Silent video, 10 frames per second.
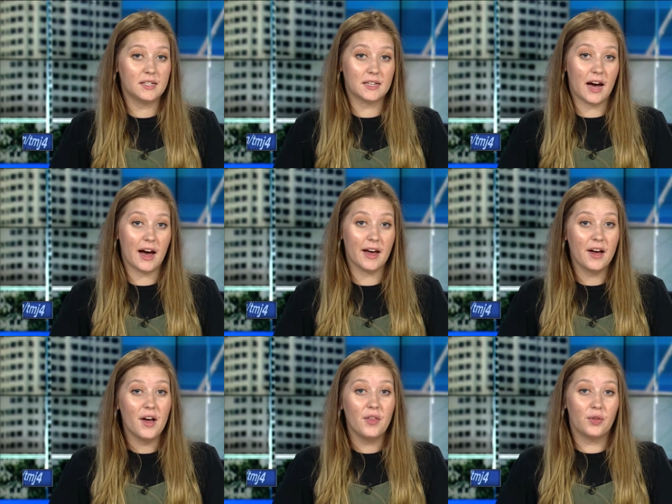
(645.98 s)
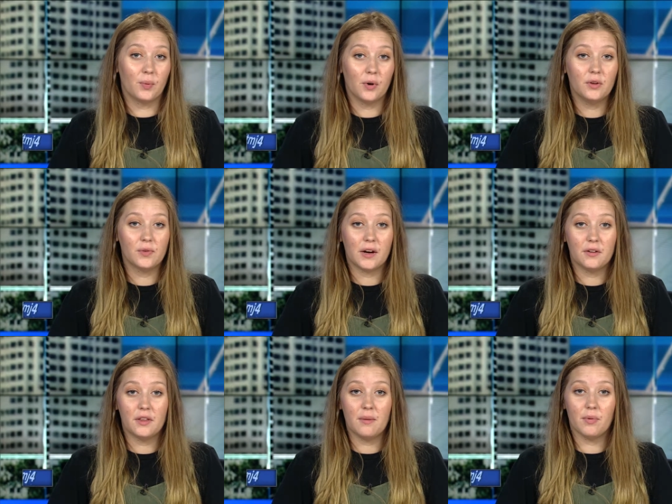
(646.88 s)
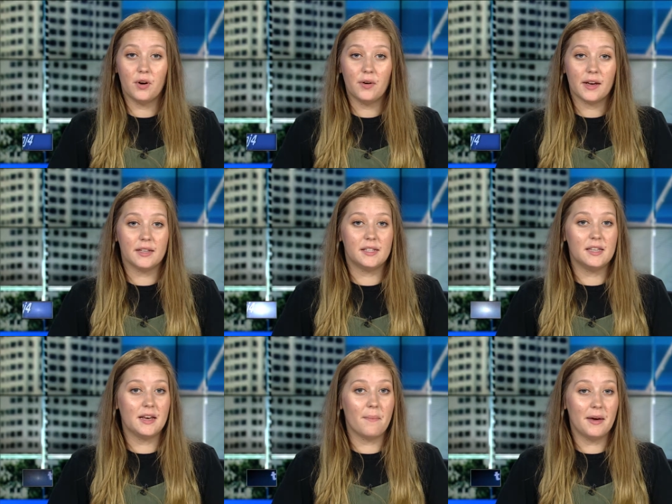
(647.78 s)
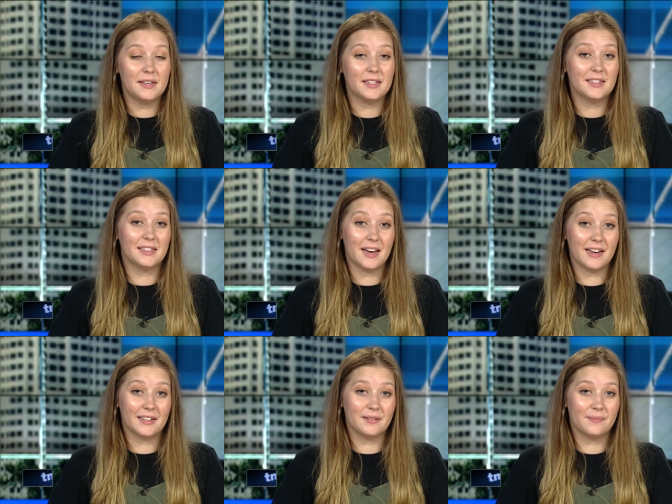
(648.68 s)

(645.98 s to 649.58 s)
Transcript: sky, the world record they broke, and see the amazing sight.